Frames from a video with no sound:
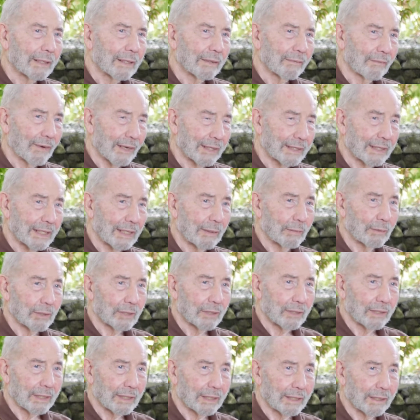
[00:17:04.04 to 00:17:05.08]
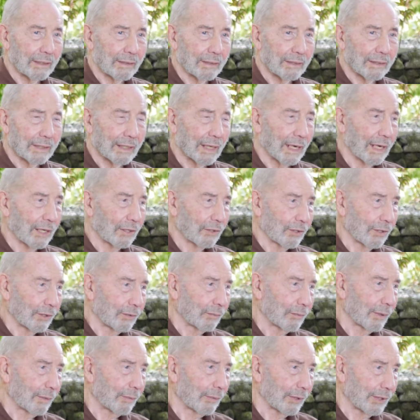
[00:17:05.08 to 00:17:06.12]
fact, he was the guardian
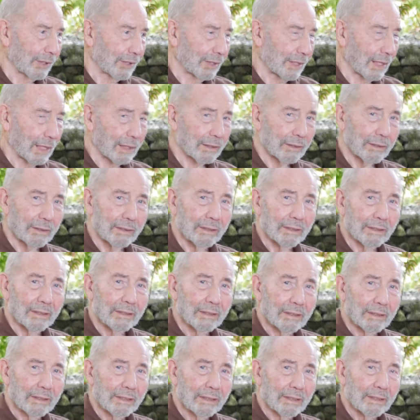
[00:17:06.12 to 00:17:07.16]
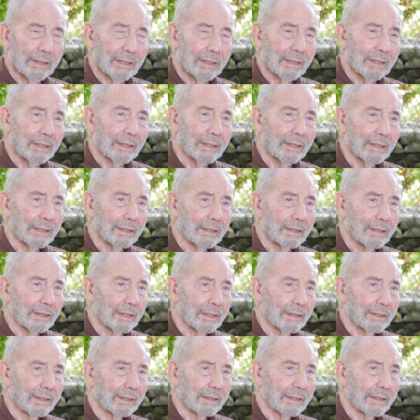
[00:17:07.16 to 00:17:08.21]
when we started in
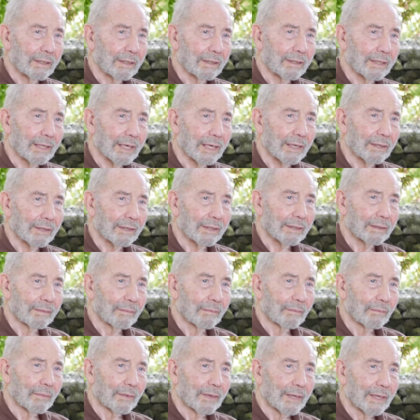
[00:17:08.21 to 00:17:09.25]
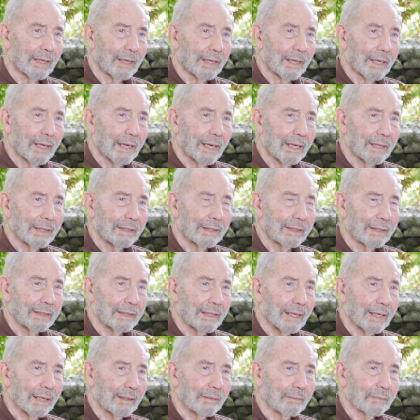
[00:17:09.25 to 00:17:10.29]
Honiara. And
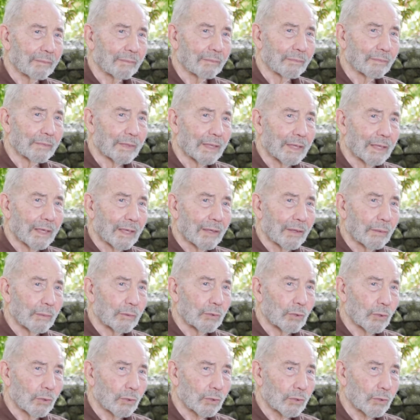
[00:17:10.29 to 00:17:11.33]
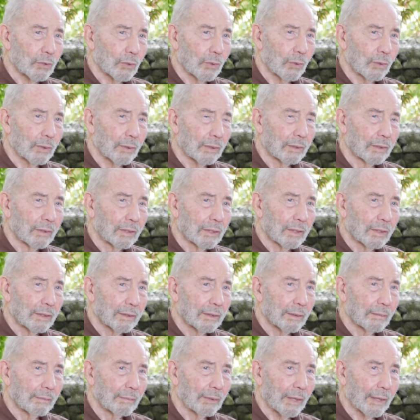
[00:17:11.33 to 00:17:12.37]
there was also
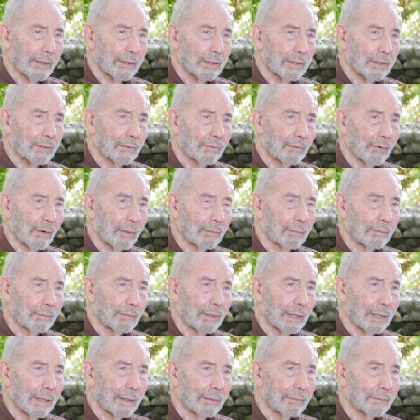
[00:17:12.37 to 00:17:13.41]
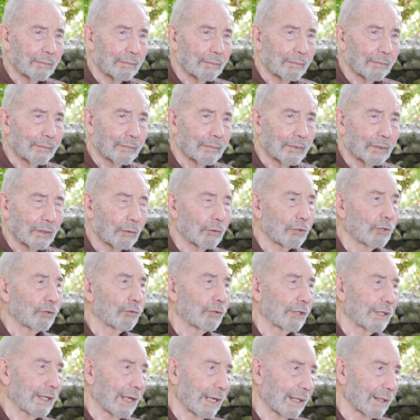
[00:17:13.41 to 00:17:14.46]
brothers from Torres
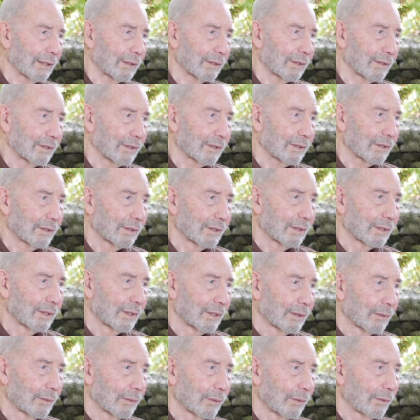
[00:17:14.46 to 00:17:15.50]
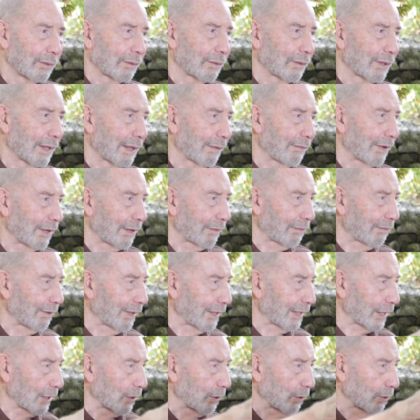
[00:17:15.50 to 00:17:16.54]
Strait Islands. They're very, very
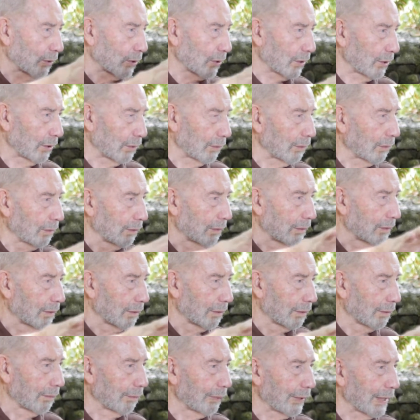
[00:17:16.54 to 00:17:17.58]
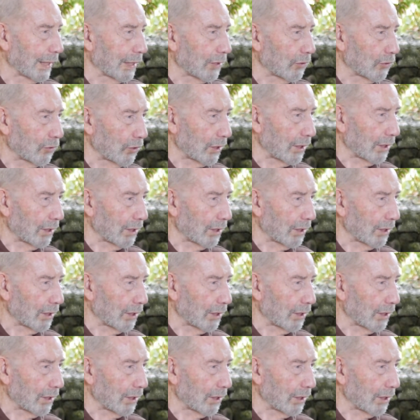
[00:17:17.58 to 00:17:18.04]
close to PNG.